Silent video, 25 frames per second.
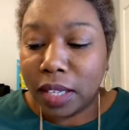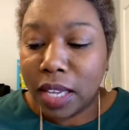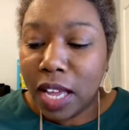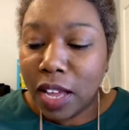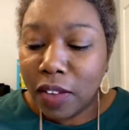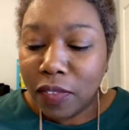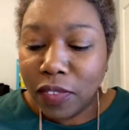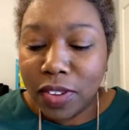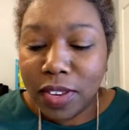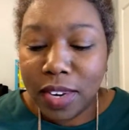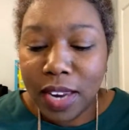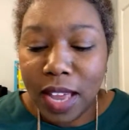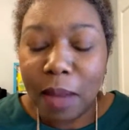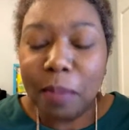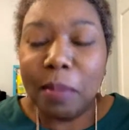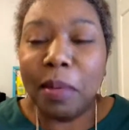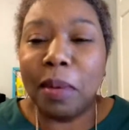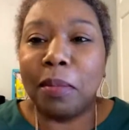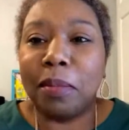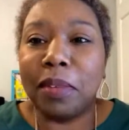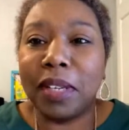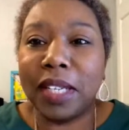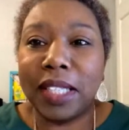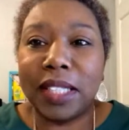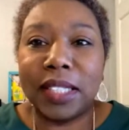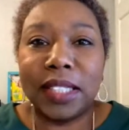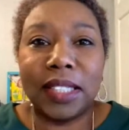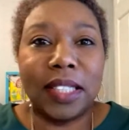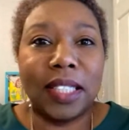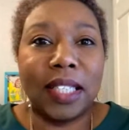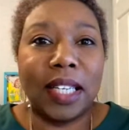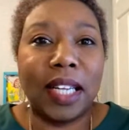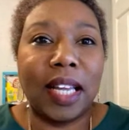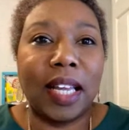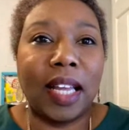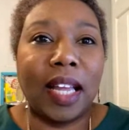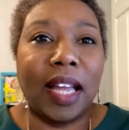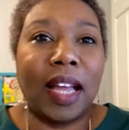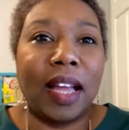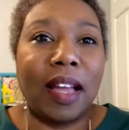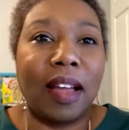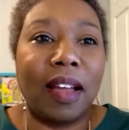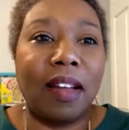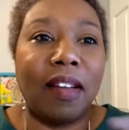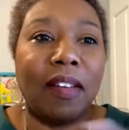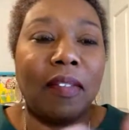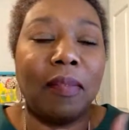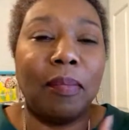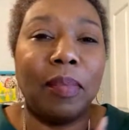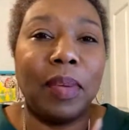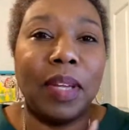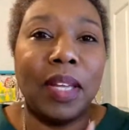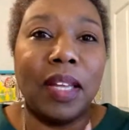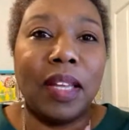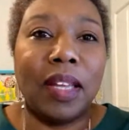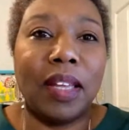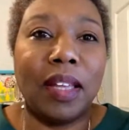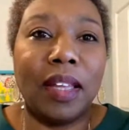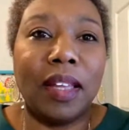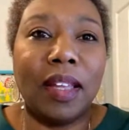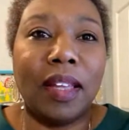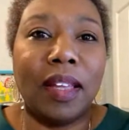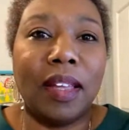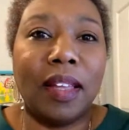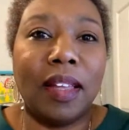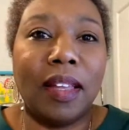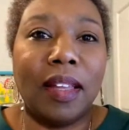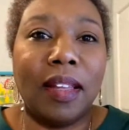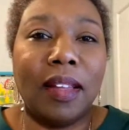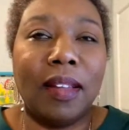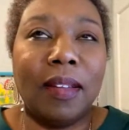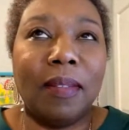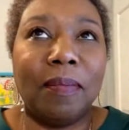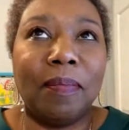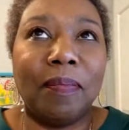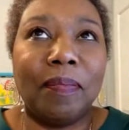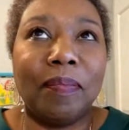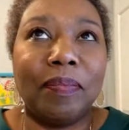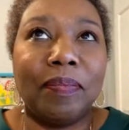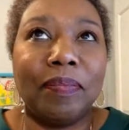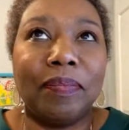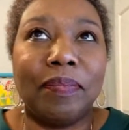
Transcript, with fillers: Have you not been blessed today? I have been